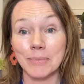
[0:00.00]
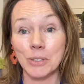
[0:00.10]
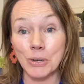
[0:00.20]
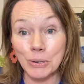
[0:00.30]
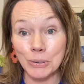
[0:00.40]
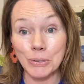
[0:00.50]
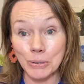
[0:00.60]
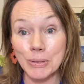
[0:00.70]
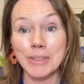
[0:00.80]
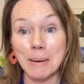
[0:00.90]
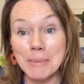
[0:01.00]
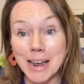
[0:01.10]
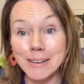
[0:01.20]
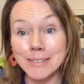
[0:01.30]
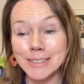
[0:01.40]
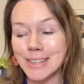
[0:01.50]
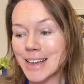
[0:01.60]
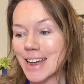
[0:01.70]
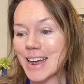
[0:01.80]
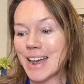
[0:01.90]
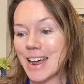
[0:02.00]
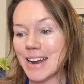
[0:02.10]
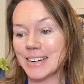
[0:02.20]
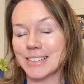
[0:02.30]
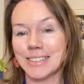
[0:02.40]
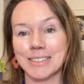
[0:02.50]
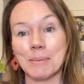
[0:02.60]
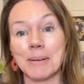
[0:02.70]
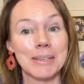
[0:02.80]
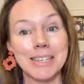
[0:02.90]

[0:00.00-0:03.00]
to do thumbnails, and sometimes I